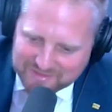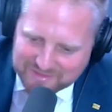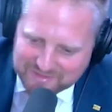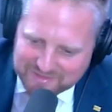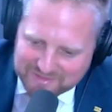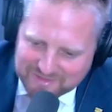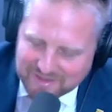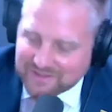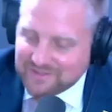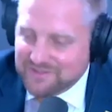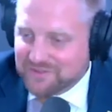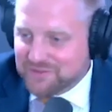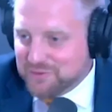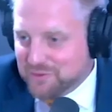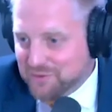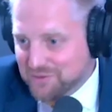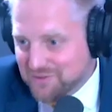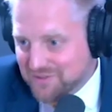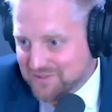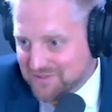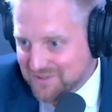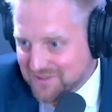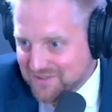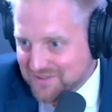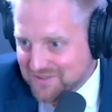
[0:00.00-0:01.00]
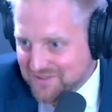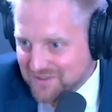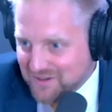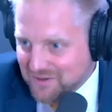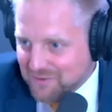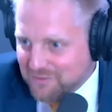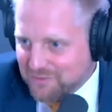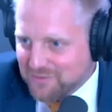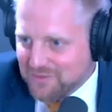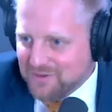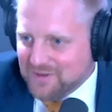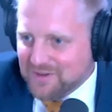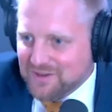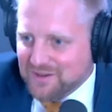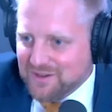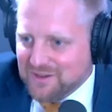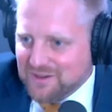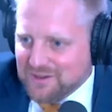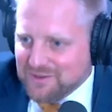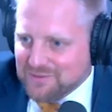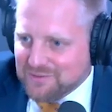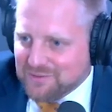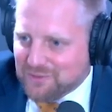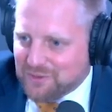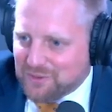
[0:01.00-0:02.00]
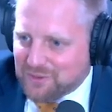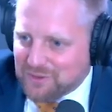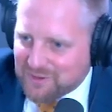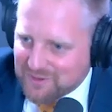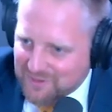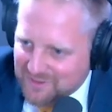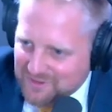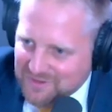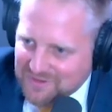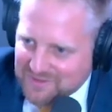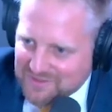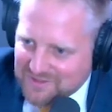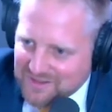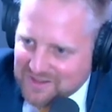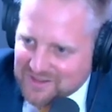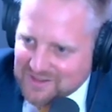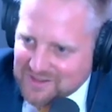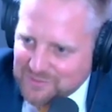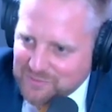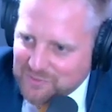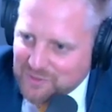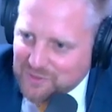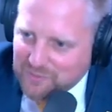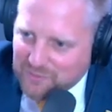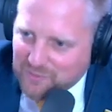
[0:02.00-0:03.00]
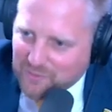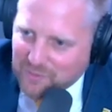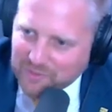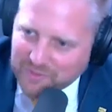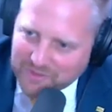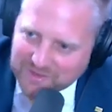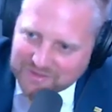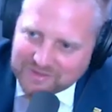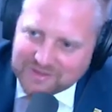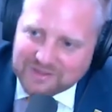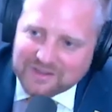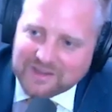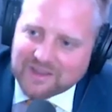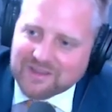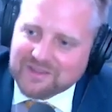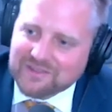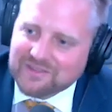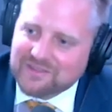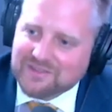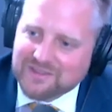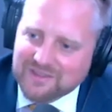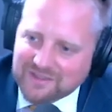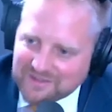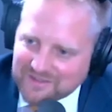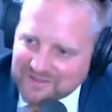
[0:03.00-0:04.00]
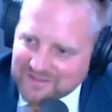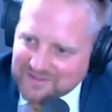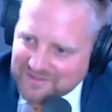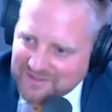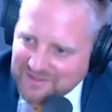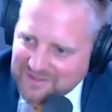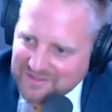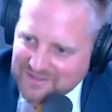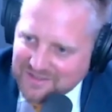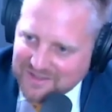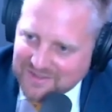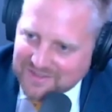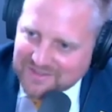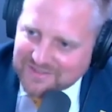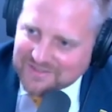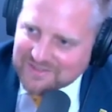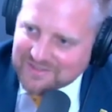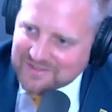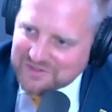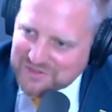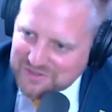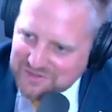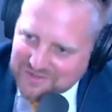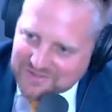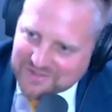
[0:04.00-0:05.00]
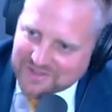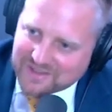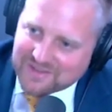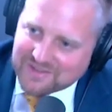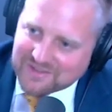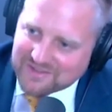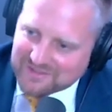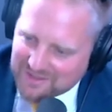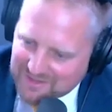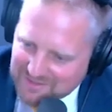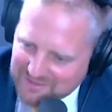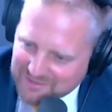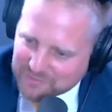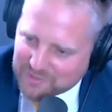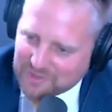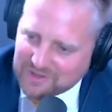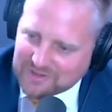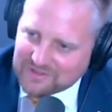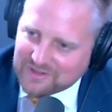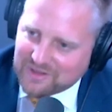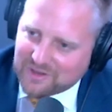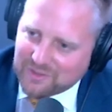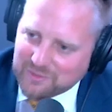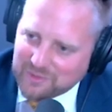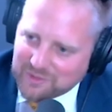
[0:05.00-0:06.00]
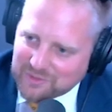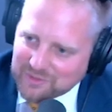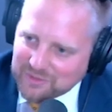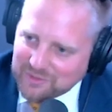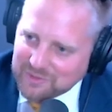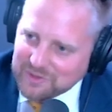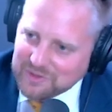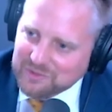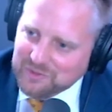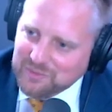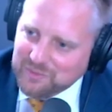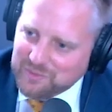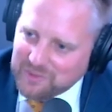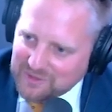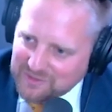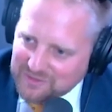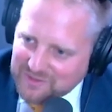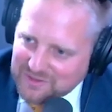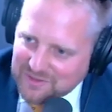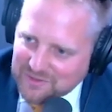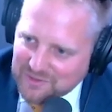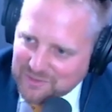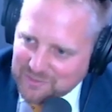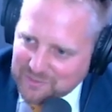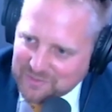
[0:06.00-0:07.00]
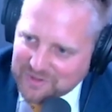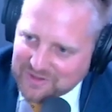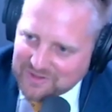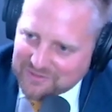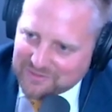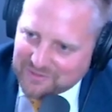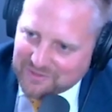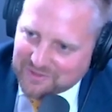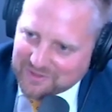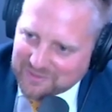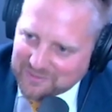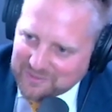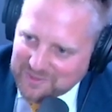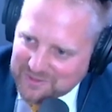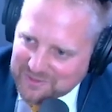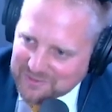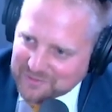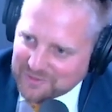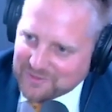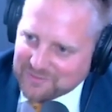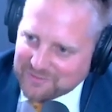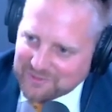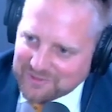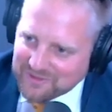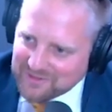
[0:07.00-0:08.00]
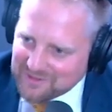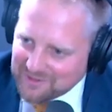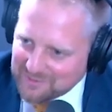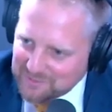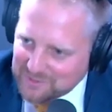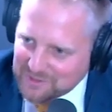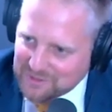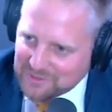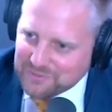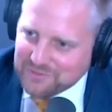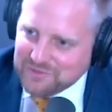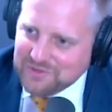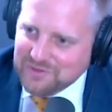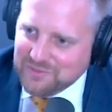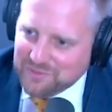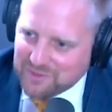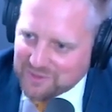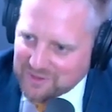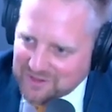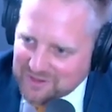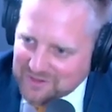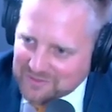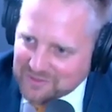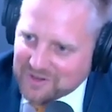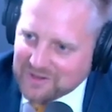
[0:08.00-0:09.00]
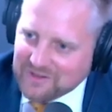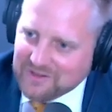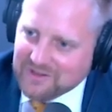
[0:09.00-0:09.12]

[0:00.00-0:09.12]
excuses itself for the Second World War, and the next sentence she says that right now we are going to build a European army, you have a little bit of shivering, right?